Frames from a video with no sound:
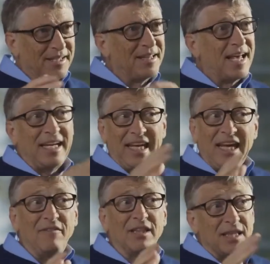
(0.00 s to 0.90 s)
than
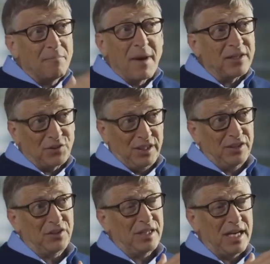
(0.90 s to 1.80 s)
even the best
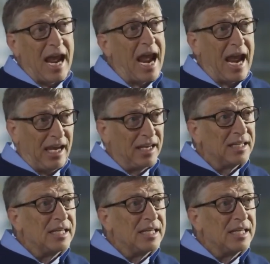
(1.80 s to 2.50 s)
is today,